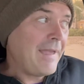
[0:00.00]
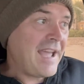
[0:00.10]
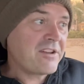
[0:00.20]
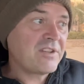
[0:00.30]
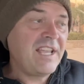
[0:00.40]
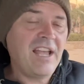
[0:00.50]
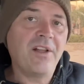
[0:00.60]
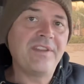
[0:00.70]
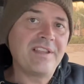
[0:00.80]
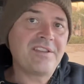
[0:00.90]
actually
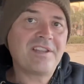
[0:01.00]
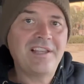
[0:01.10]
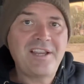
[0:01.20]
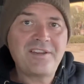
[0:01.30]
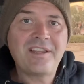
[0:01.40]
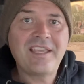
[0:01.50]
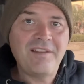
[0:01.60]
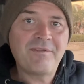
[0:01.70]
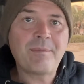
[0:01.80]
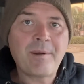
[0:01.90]
held the insulation, the
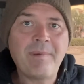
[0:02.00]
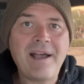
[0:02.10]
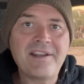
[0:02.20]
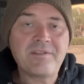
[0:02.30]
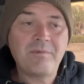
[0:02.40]
heat from our bodies,